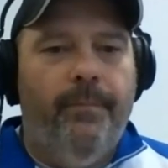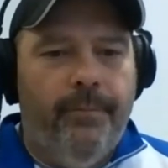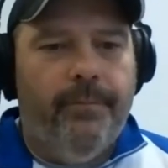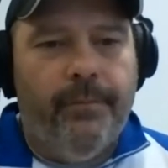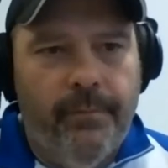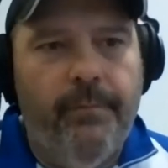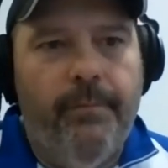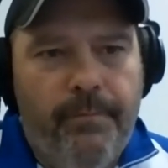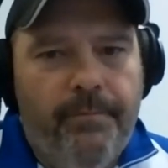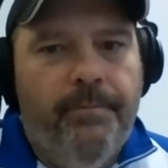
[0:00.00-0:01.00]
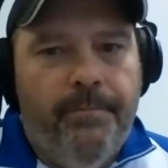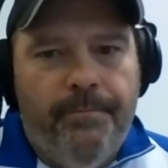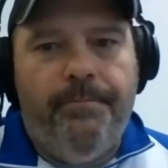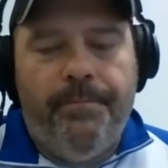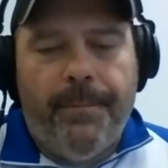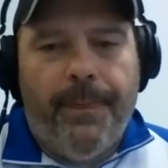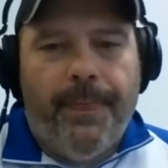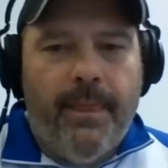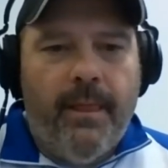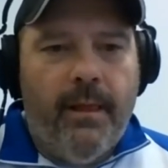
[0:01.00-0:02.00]

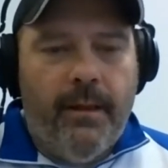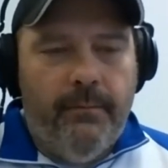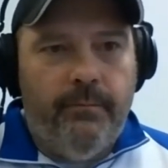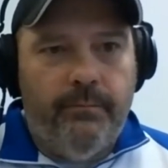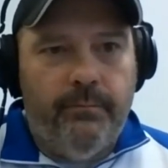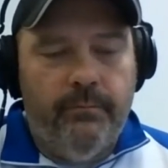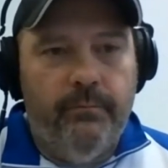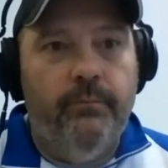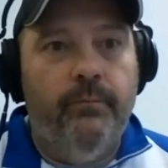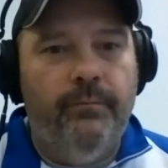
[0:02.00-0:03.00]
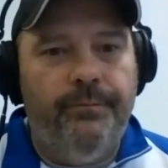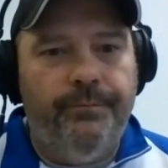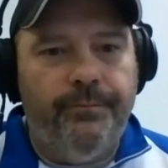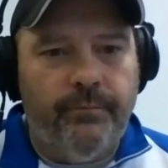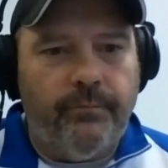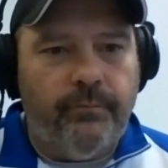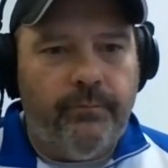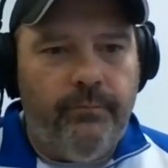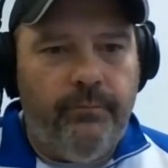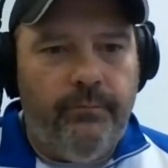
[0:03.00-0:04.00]

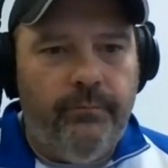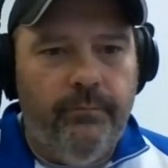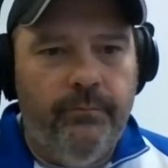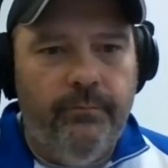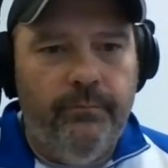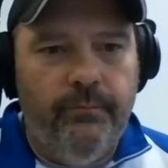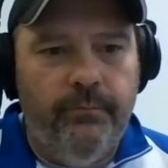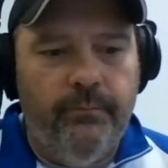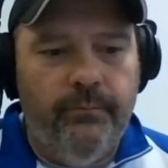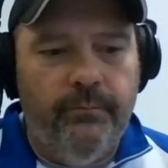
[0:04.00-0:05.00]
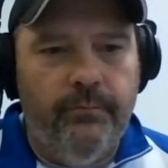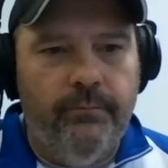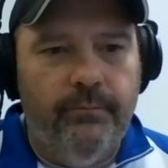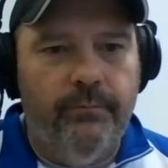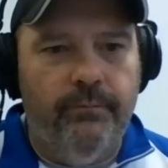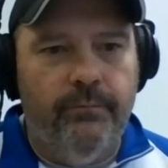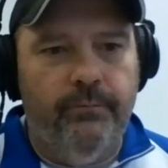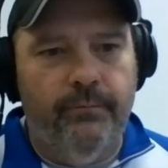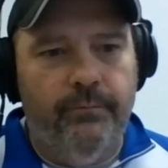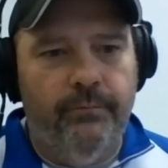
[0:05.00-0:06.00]

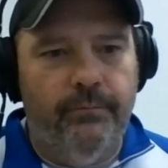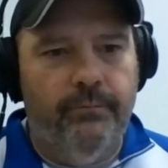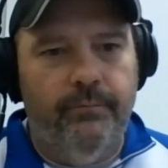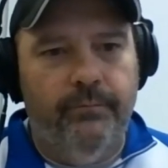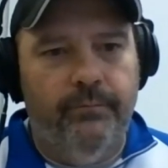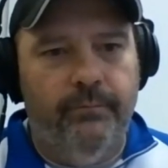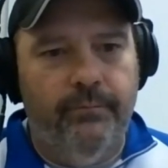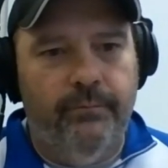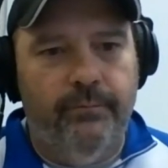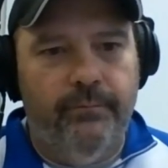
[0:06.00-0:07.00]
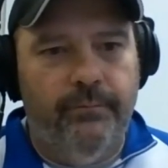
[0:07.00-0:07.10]
The person shown says nothing.